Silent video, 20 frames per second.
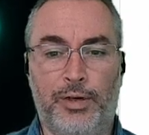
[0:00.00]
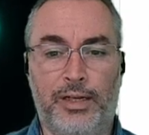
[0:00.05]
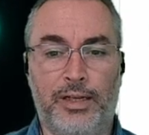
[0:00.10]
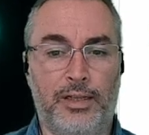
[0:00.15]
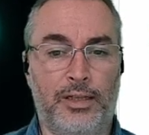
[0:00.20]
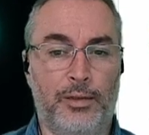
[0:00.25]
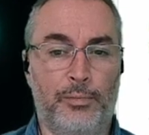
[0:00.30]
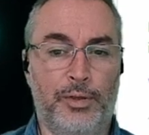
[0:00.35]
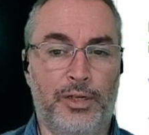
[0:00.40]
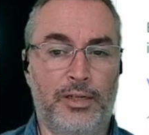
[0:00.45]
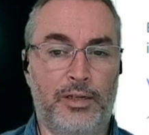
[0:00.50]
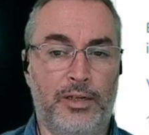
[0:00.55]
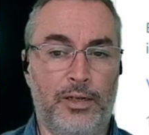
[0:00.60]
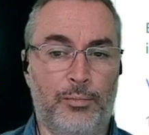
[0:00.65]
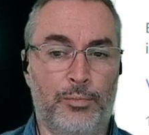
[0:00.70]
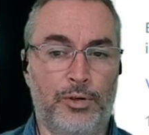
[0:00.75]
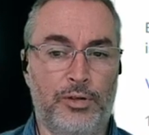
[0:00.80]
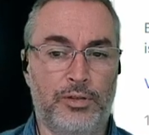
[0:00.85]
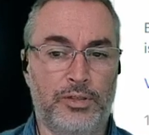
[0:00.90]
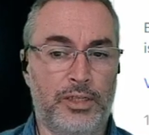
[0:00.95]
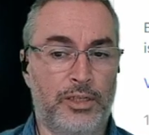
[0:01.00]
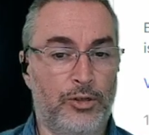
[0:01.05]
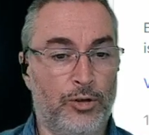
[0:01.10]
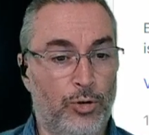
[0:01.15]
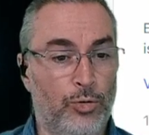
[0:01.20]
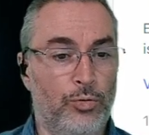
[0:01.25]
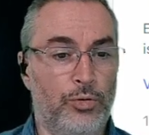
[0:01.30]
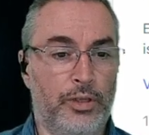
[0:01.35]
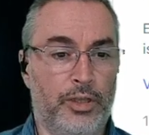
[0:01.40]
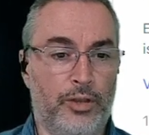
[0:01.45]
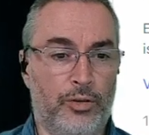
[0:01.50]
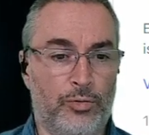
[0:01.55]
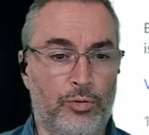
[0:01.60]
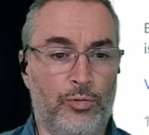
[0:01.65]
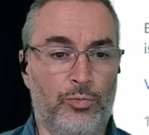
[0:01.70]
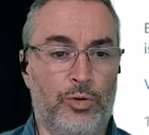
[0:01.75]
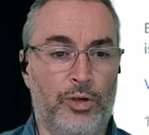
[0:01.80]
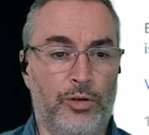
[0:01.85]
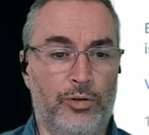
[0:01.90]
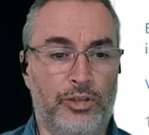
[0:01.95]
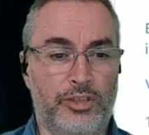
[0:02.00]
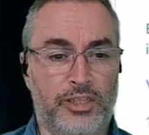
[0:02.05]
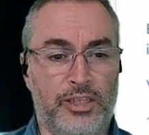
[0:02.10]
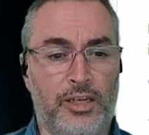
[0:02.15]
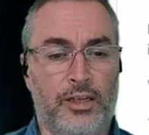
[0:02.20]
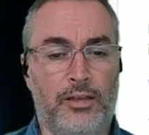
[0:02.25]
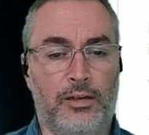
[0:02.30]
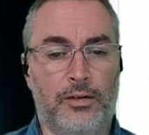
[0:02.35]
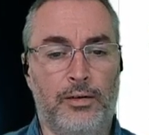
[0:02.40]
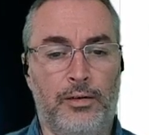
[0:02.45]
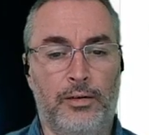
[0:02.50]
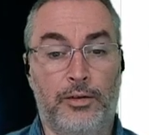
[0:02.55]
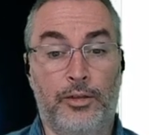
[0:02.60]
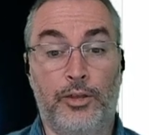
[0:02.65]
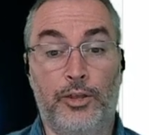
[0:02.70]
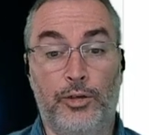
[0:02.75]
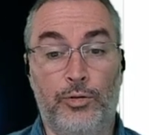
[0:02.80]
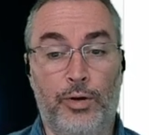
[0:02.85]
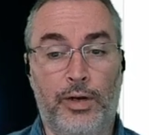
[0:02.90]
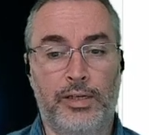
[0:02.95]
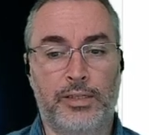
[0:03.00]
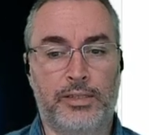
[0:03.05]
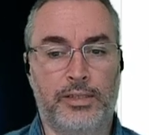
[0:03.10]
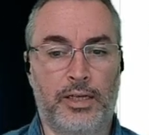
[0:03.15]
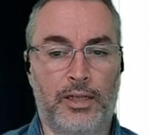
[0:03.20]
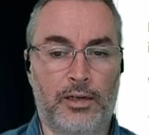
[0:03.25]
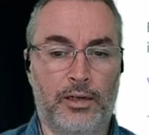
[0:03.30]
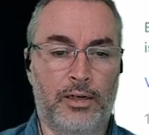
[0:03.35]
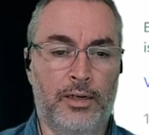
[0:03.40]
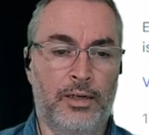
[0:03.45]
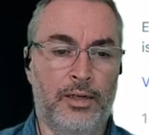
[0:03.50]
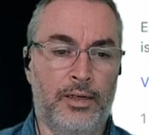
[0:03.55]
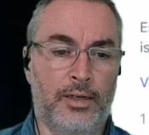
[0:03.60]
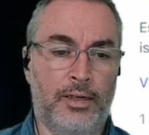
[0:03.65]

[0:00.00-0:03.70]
but in limited numbers and only through one seller, US seller.